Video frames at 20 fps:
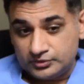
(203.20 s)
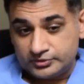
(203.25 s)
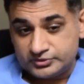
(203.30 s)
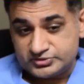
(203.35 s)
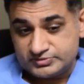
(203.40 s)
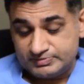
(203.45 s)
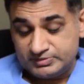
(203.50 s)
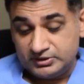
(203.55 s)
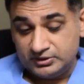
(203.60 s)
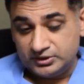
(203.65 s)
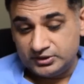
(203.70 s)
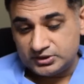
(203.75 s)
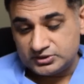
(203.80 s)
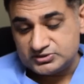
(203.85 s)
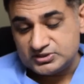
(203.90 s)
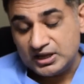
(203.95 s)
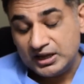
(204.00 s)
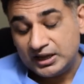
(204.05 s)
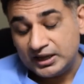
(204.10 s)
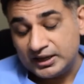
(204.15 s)
There was a period of
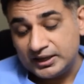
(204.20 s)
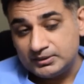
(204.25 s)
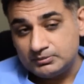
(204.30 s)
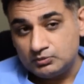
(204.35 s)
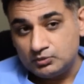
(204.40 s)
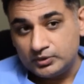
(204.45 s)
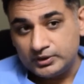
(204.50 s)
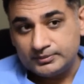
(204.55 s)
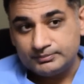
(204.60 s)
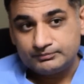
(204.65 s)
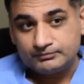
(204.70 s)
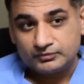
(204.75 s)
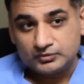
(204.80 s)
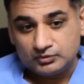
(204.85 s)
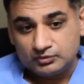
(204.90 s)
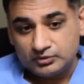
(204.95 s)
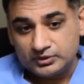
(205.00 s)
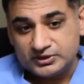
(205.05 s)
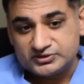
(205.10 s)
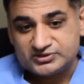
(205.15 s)
time when,
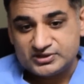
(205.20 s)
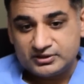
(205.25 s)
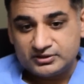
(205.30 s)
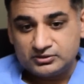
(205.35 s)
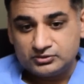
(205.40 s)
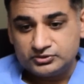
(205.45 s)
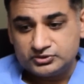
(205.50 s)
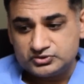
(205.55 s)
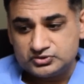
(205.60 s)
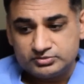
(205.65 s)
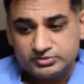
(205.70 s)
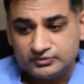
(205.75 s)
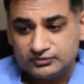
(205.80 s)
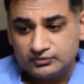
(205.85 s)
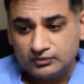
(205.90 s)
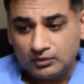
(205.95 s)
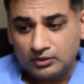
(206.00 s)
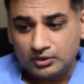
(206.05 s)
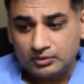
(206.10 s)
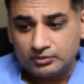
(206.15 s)
as I alluded to
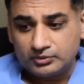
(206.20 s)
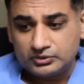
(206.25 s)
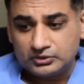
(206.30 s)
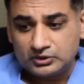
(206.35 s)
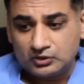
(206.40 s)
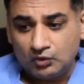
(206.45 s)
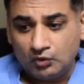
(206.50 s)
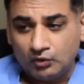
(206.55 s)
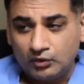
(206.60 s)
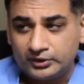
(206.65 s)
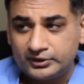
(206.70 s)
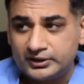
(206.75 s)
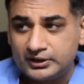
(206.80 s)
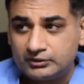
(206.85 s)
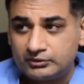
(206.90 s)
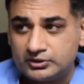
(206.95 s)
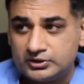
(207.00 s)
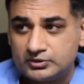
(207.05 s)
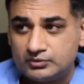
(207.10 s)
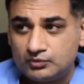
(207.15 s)
before, when the
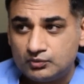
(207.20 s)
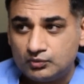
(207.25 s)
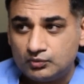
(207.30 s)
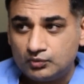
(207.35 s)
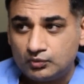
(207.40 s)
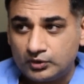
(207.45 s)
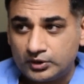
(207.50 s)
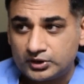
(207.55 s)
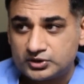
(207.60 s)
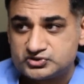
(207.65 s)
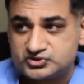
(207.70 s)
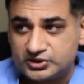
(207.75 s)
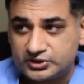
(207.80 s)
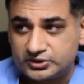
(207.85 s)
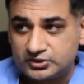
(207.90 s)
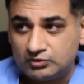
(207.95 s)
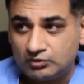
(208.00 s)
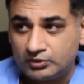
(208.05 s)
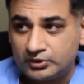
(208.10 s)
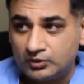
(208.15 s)
coronary work
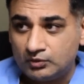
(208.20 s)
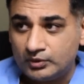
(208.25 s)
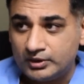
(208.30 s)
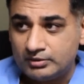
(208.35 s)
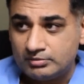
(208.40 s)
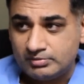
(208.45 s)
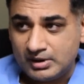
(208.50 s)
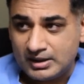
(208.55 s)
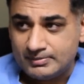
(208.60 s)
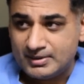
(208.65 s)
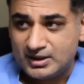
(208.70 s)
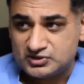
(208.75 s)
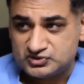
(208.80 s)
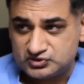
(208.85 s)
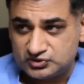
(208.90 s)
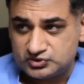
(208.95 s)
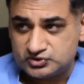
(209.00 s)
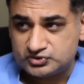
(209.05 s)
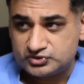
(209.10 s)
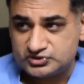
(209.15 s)
started going away, when bypass
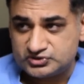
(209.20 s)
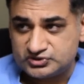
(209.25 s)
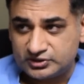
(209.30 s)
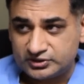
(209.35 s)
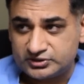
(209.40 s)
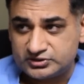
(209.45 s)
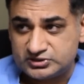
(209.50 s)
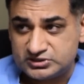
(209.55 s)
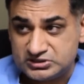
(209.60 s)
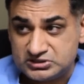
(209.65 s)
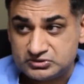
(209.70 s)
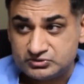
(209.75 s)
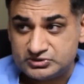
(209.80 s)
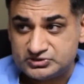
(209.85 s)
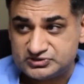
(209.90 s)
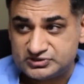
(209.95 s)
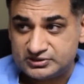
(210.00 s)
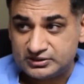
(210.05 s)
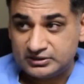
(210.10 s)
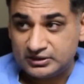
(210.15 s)
surgery started
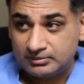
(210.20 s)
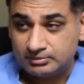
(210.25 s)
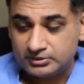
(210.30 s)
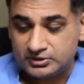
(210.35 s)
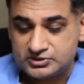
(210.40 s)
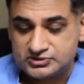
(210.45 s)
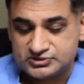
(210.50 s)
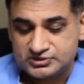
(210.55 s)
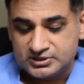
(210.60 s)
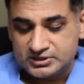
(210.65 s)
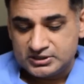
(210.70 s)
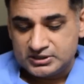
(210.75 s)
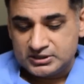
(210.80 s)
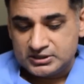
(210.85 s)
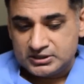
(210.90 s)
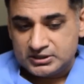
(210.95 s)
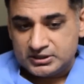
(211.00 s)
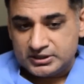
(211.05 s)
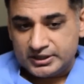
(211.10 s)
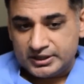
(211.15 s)
decreasing the numbers,
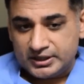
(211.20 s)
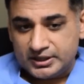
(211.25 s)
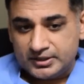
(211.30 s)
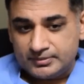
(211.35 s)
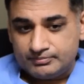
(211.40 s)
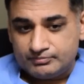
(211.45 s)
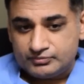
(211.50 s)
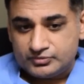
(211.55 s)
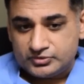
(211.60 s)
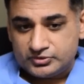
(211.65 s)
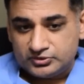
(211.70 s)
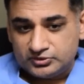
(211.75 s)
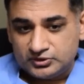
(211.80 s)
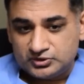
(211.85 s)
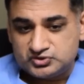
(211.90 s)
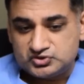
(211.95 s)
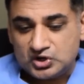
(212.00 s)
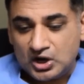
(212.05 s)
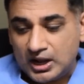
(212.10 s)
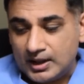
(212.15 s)
the
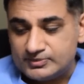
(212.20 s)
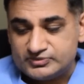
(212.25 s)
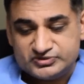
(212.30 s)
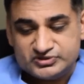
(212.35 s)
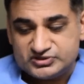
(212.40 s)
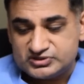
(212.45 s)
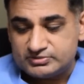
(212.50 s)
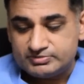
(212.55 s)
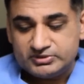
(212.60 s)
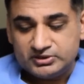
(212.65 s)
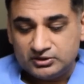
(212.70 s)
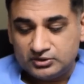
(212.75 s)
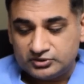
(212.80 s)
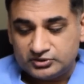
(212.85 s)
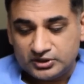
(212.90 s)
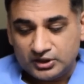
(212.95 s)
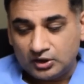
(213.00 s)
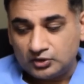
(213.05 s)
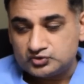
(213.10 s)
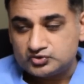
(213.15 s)
jobs disappeared.
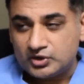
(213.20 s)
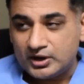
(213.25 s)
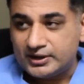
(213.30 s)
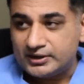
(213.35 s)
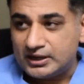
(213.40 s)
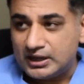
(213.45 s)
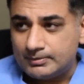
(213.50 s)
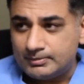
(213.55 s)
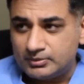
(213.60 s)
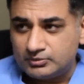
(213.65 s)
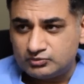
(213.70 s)
They all dried up.